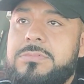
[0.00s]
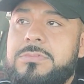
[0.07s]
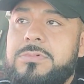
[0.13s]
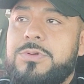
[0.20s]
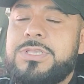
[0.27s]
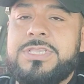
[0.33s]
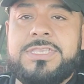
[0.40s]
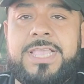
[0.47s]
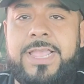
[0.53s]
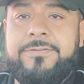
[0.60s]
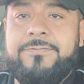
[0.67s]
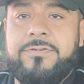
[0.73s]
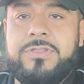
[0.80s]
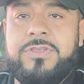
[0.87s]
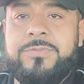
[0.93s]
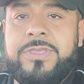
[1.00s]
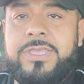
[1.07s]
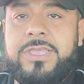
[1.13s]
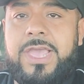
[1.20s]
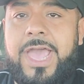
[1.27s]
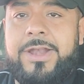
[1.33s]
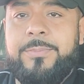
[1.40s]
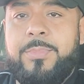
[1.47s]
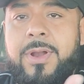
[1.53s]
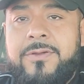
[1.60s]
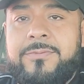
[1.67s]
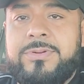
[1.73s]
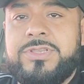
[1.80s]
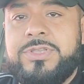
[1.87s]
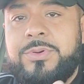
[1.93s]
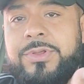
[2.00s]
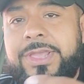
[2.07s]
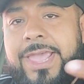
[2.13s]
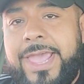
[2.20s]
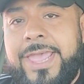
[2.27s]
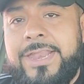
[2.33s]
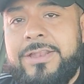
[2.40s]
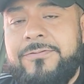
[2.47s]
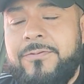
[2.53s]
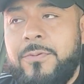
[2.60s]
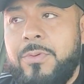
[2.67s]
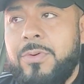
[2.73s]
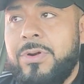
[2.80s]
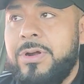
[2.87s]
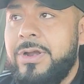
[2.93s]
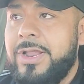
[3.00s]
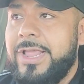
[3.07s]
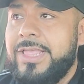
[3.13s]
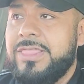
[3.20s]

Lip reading: was insightful to me out of Proverbs 3 and 4.